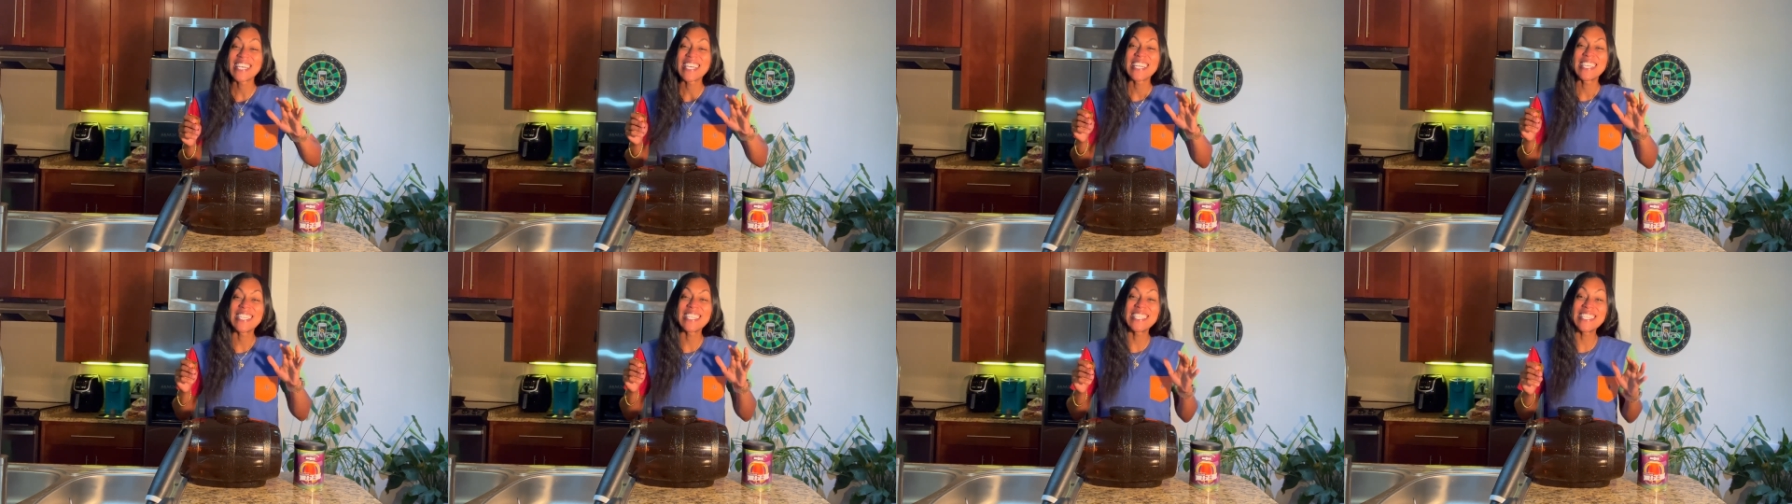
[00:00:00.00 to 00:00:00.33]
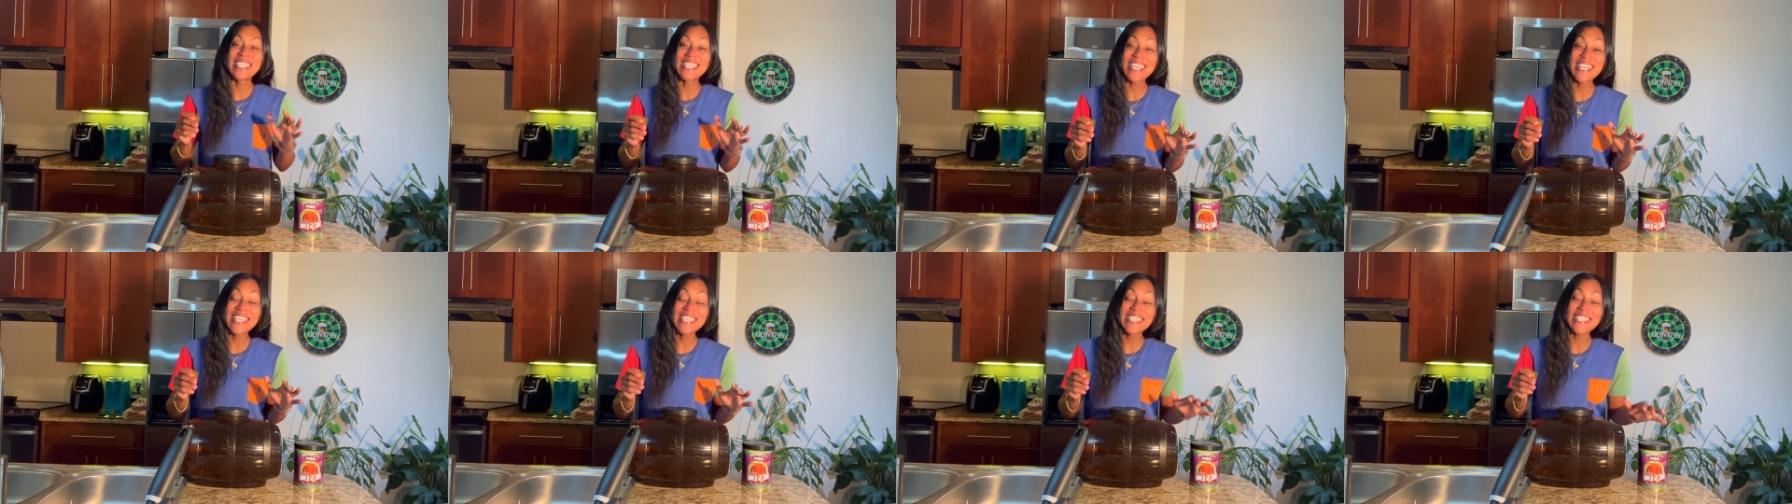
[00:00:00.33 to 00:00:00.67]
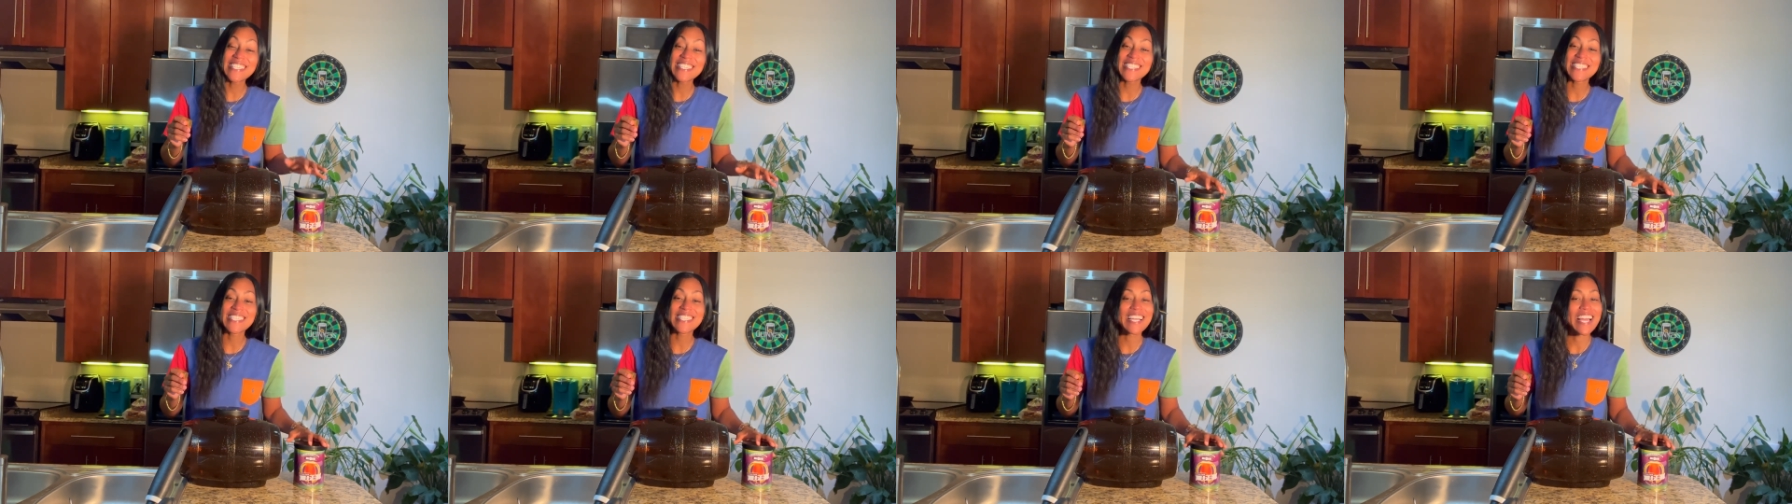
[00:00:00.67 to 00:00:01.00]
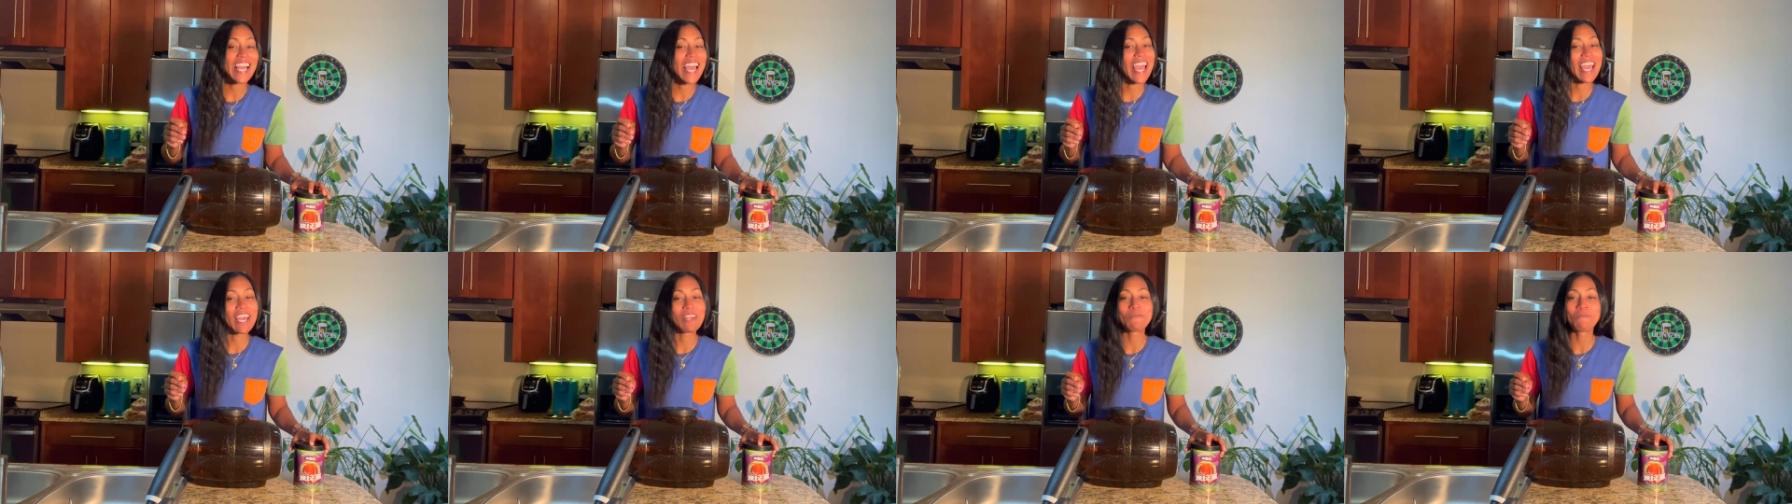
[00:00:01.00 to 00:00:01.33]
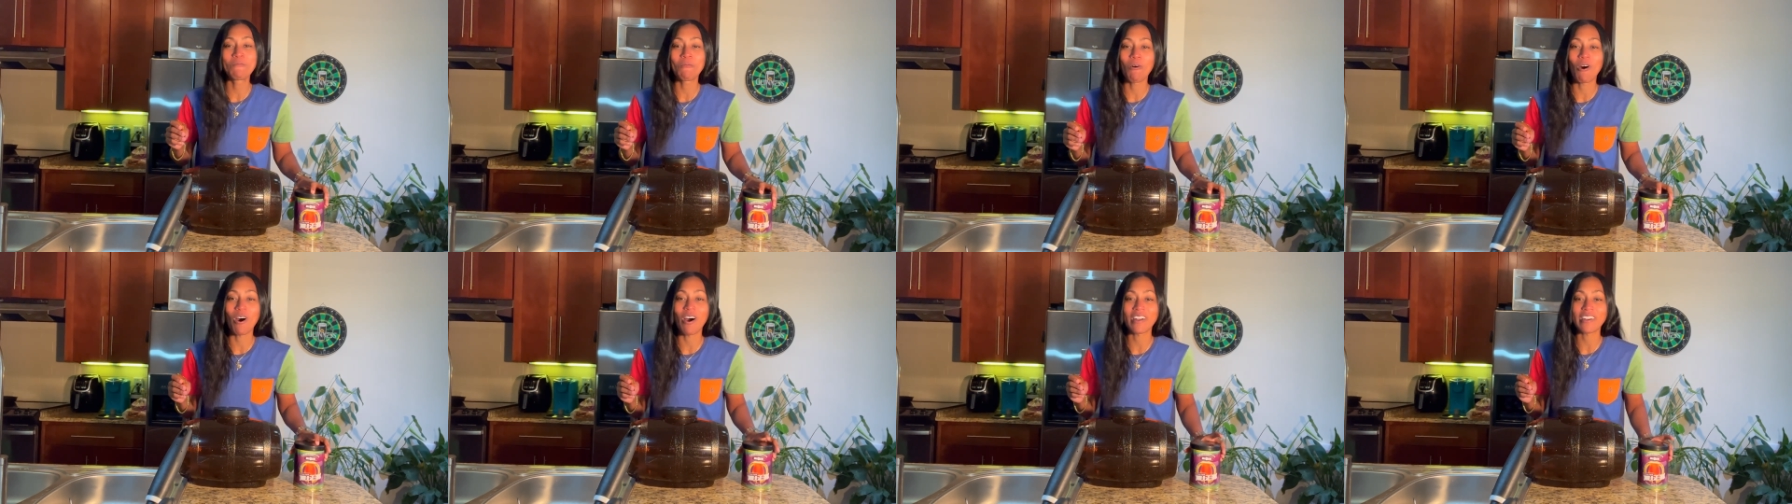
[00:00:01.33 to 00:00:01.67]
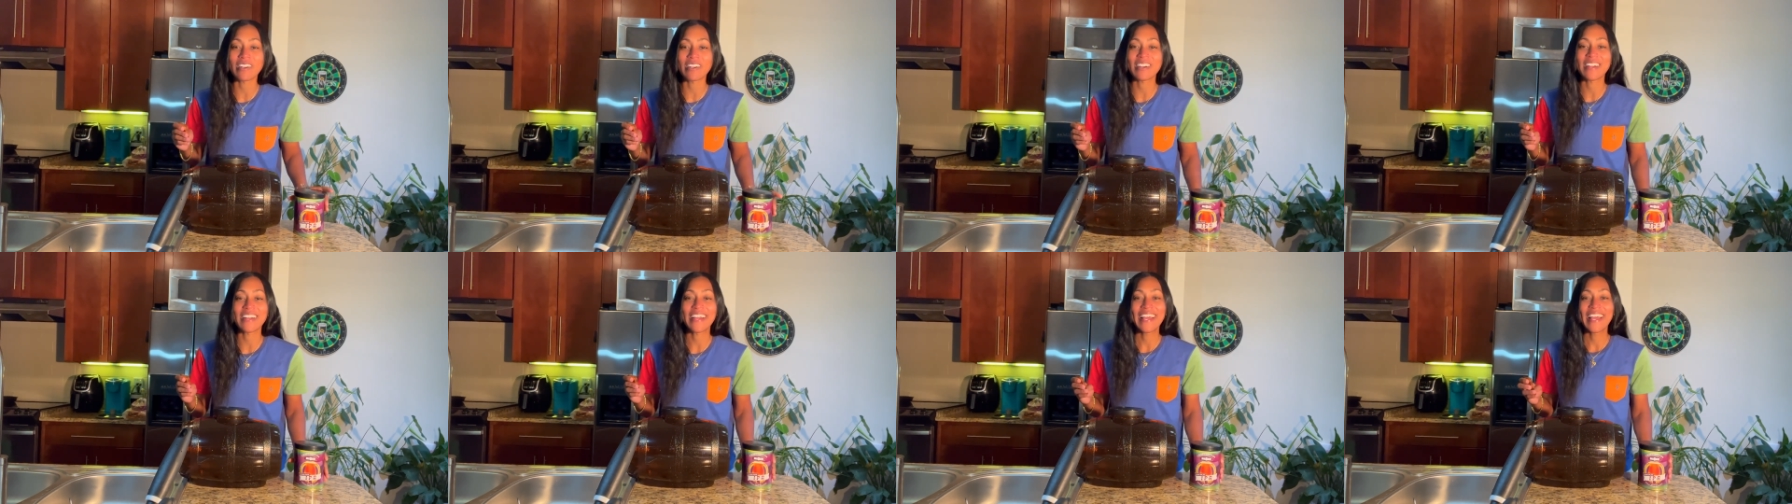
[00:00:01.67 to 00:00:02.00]
yeast, and
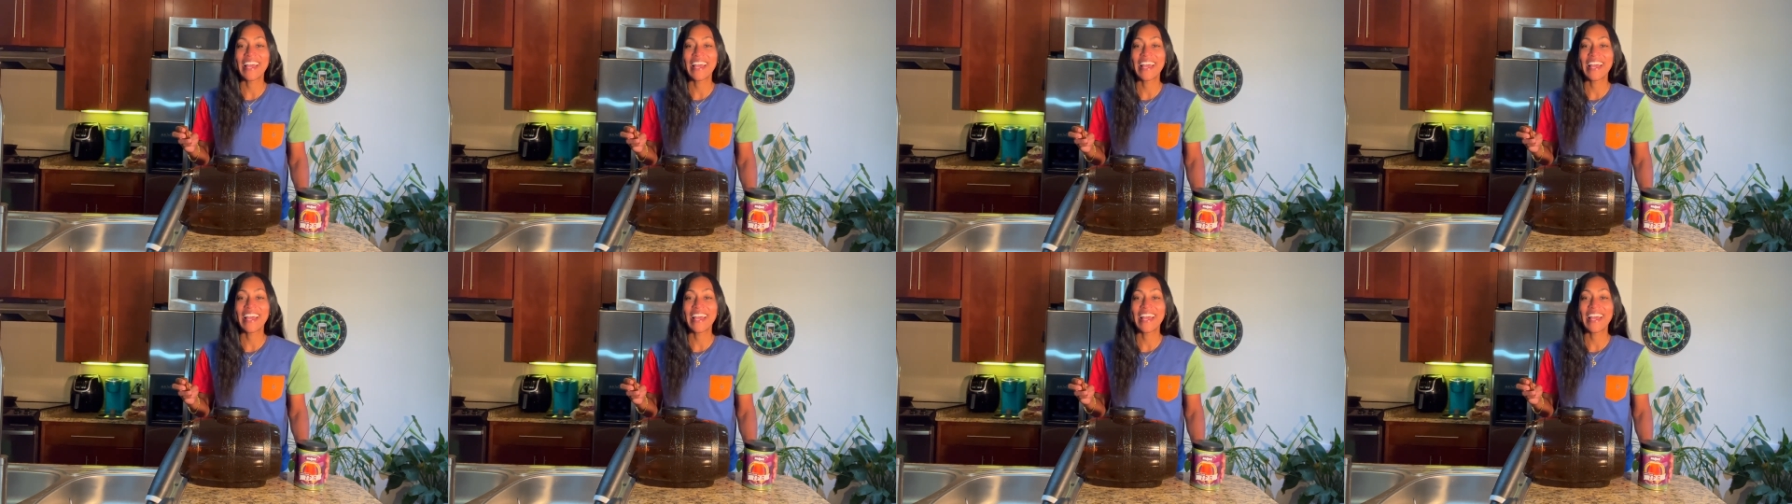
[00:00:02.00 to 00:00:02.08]
water.